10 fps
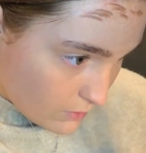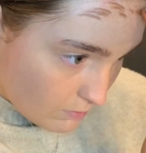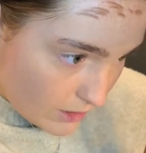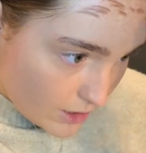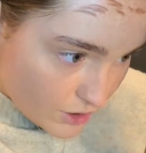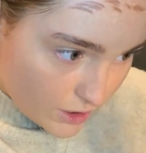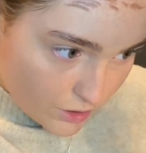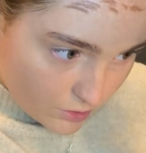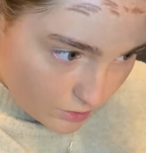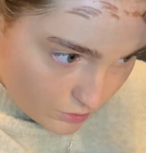literally
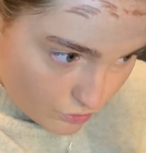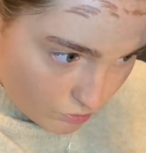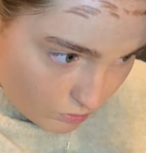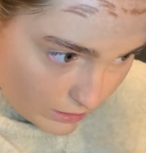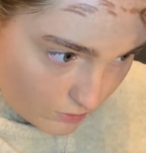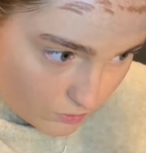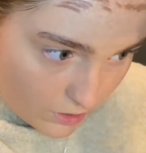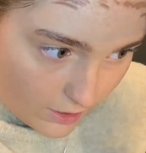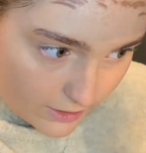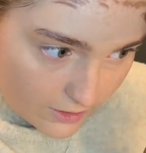just gonna draw little
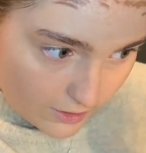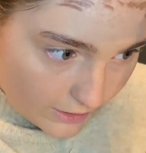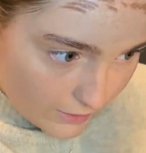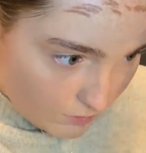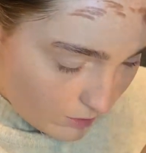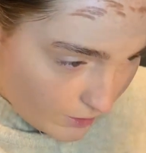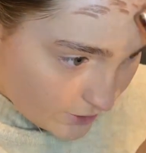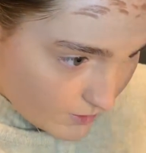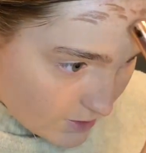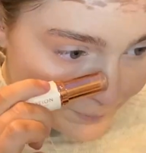tiny little
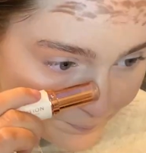lines.